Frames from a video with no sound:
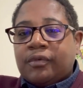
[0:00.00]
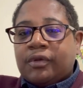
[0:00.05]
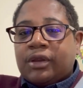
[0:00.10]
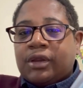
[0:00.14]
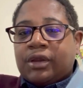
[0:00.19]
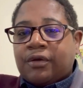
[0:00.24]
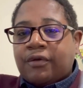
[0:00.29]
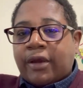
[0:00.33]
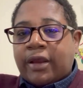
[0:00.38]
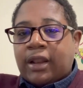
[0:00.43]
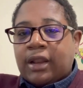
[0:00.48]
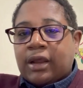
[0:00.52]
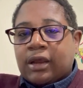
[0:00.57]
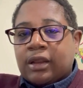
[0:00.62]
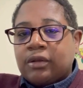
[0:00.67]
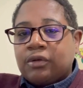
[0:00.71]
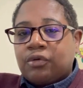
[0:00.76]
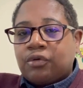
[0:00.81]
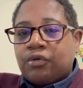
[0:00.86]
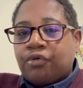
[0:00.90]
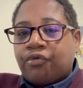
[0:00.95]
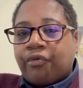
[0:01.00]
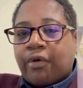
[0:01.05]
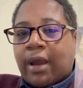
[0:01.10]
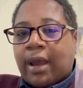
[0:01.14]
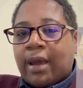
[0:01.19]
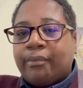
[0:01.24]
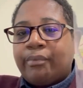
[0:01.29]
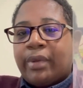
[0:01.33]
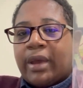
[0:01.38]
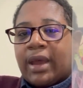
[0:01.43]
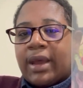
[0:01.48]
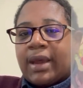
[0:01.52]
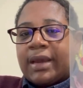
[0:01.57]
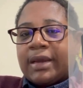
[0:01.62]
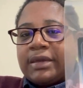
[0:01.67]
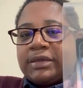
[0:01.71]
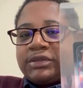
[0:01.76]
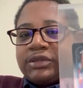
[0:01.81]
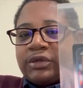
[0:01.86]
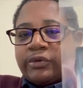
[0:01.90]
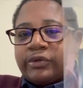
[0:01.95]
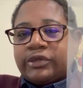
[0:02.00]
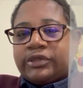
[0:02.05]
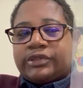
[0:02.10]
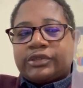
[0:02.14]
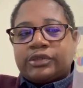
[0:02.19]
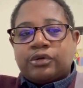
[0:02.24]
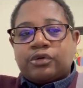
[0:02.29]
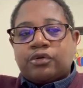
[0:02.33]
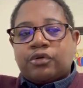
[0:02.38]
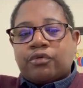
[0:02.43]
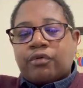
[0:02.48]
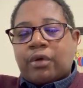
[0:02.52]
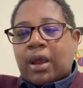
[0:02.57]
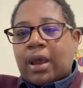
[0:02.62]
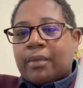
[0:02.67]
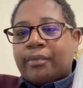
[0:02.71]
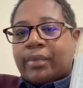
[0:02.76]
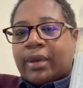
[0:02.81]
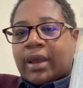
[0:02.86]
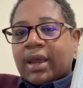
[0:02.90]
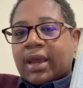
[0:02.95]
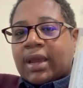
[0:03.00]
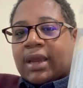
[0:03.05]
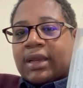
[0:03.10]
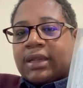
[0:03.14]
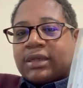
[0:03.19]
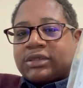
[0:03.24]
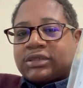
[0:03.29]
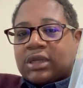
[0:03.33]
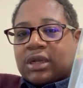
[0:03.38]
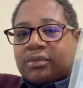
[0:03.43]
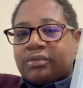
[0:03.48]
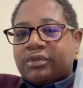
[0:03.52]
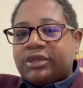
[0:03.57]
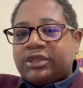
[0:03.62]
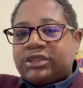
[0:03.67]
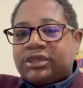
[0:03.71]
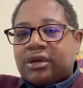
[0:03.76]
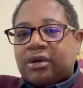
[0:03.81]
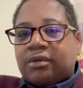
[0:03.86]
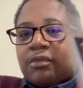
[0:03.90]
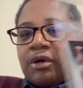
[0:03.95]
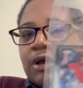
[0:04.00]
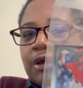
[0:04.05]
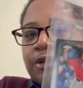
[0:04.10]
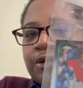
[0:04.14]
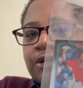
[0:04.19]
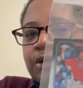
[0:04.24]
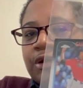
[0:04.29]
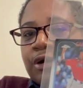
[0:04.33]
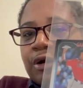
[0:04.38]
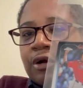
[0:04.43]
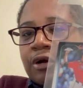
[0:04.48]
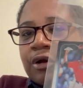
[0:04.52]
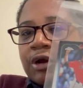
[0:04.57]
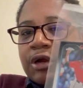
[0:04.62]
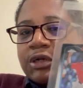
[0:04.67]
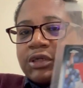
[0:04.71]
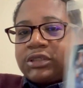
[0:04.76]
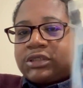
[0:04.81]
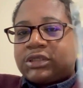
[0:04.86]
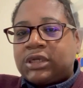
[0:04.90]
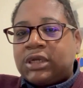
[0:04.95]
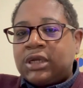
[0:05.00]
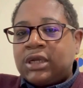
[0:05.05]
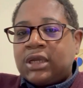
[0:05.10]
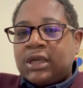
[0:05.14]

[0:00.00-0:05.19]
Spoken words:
create like a little grab bag. So this little grab bag is going to be some other cards